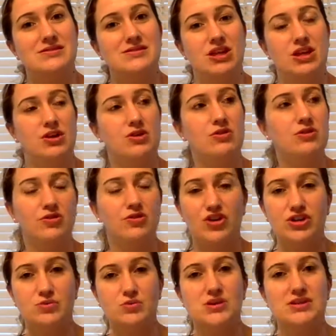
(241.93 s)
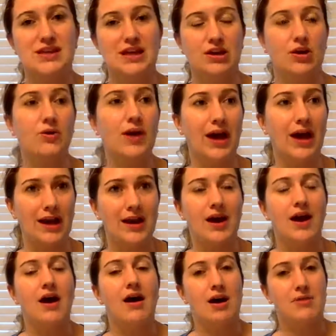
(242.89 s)
Your first week's like, okay,
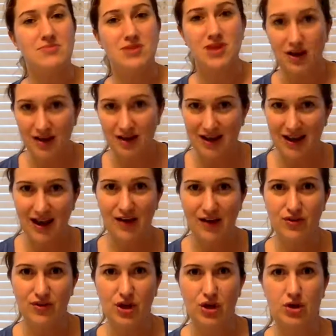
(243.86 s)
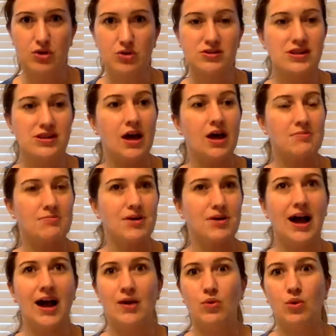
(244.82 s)
I'm not going to have Cokes, but
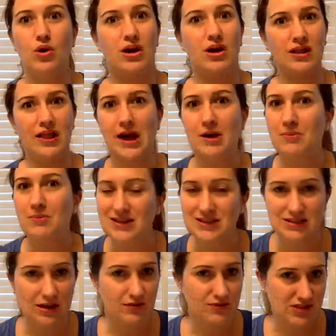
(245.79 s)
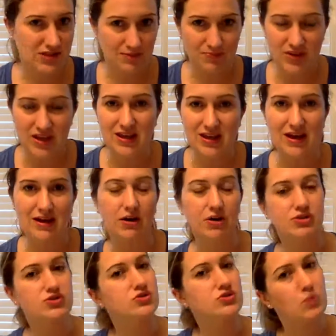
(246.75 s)
I will allow myself something
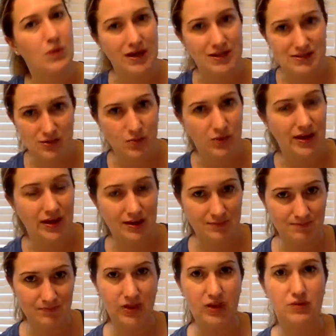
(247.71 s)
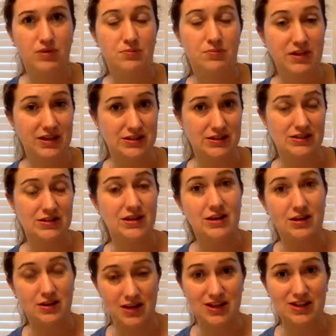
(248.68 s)
else twice a week in
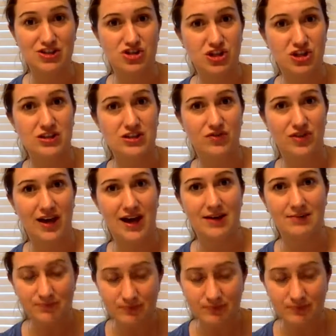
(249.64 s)
exchange for that.